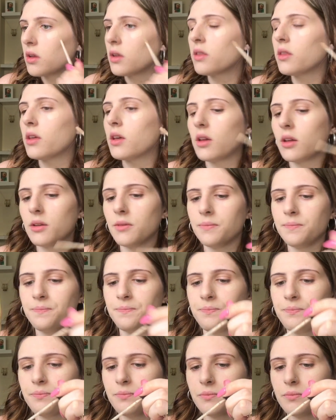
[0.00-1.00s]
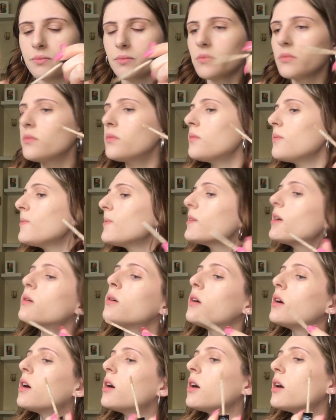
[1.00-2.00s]
And then
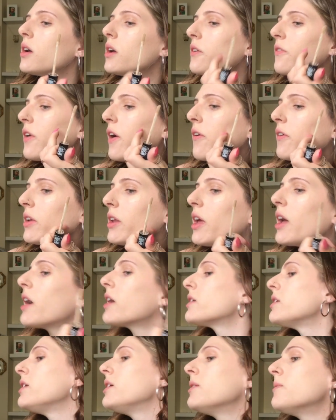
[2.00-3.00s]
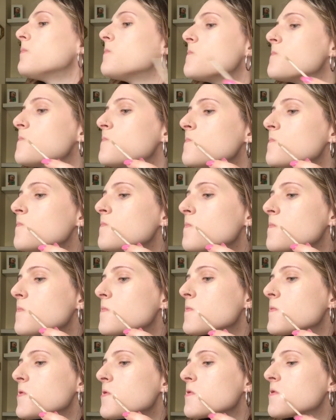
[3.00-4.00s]
if I have any acne,
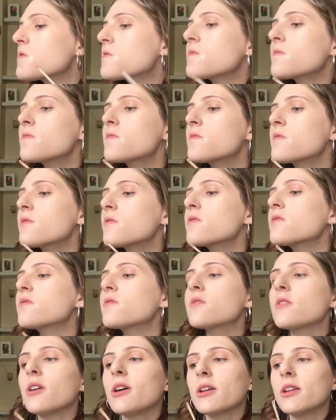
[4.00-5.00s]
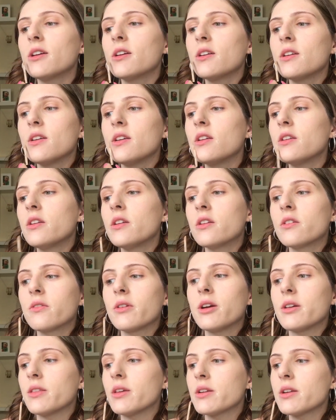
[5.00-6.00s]
just dot it in and
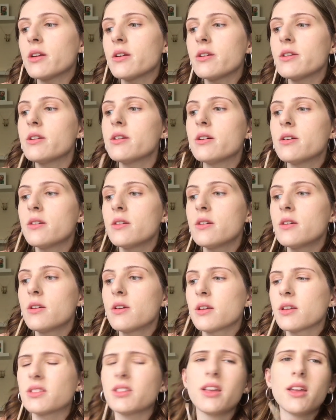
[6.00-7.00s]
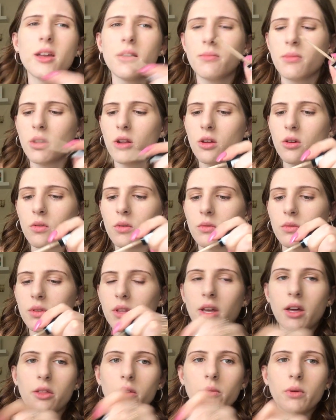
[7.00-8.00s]
around that area, because I am going to go in with
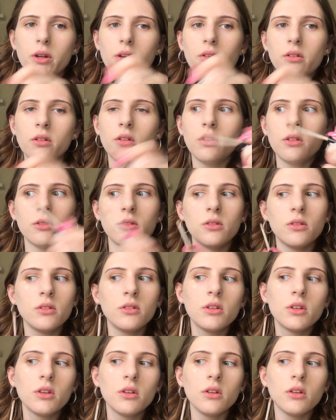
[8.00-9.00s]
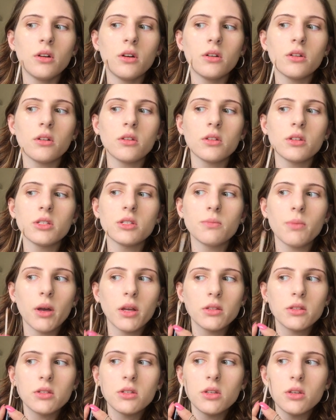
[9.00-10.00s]
the other one on all these
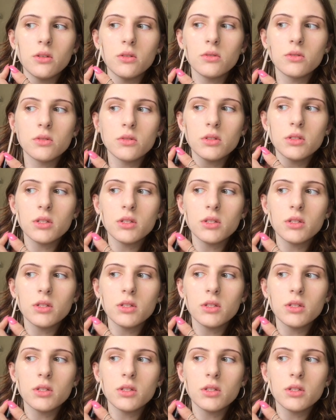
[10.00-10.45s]
spots too, so